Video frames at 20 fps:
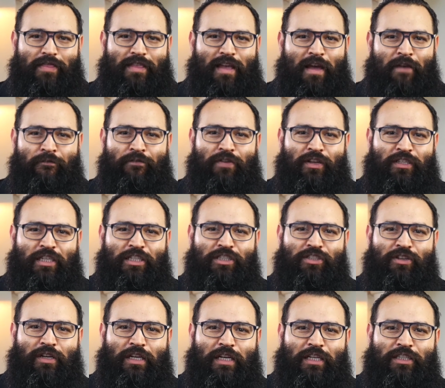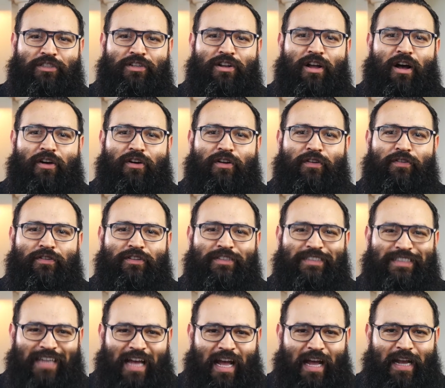The emphasis is not on
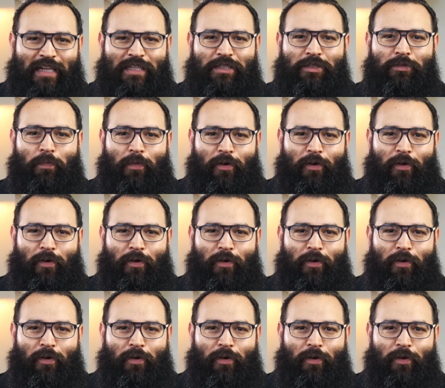signs,